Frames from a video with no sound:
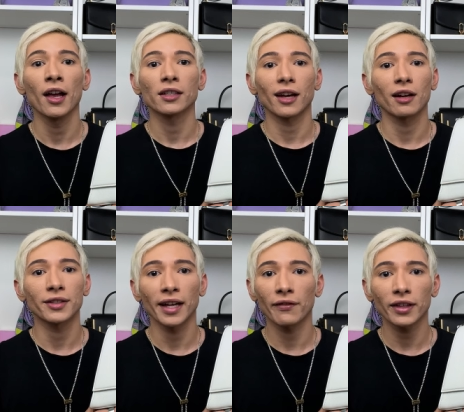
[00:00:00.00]
so
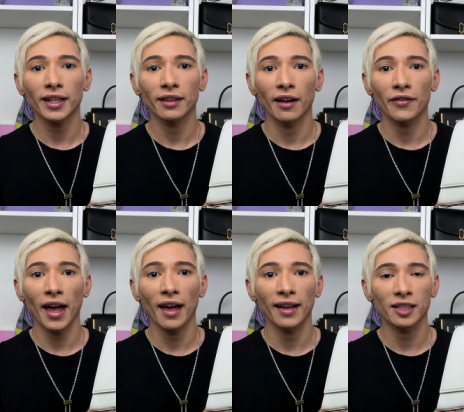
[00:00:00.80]
definitely love
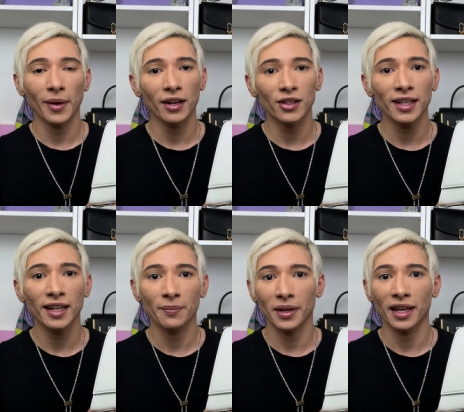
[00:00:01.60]
that, especially
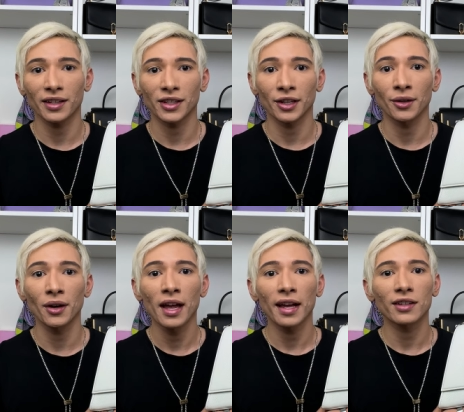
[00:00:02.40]
in pink too.
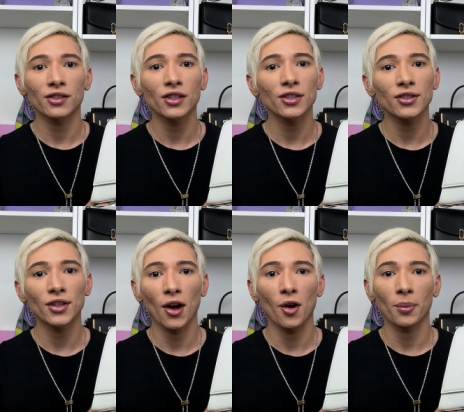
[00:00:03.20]
It's just
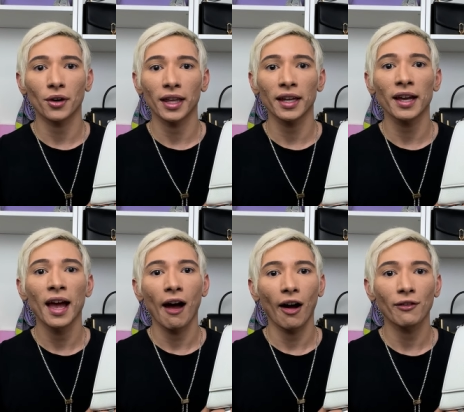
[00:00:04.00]
so pretty.
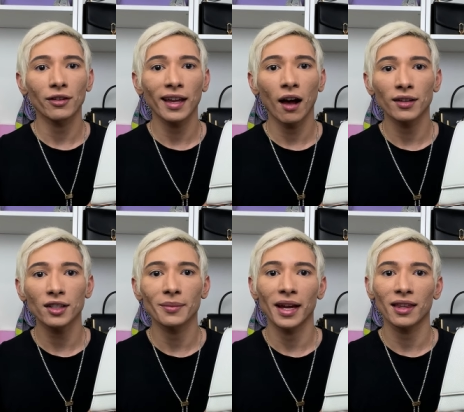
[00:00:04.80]
However, they also
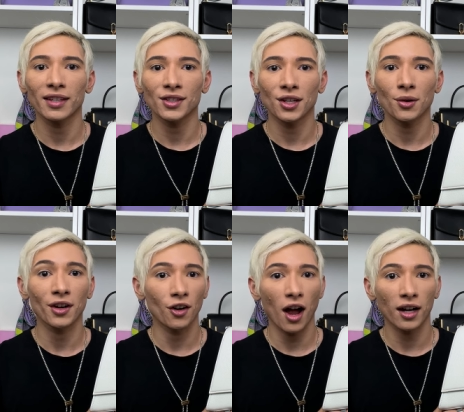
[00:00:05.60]
make these two in
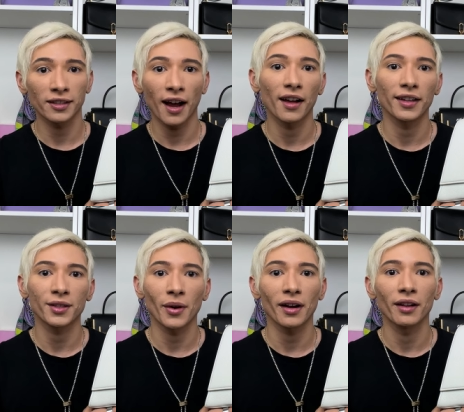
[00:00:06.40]
crocodile as
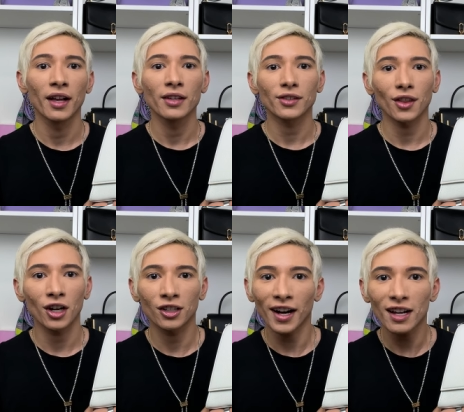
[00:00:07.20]
well. So the
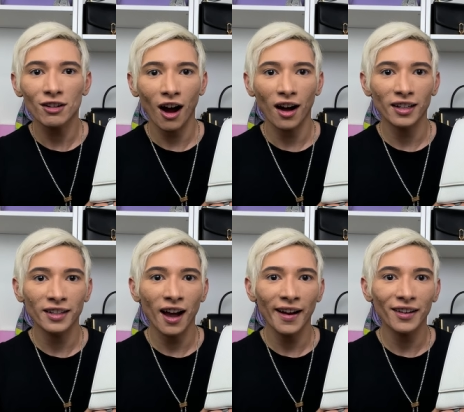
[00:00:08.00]
gray
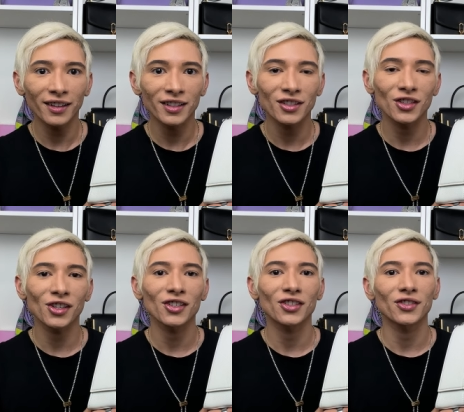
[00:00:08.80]
crocodile is
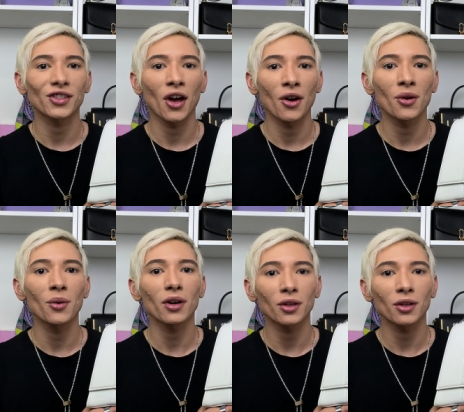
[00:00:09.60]
just so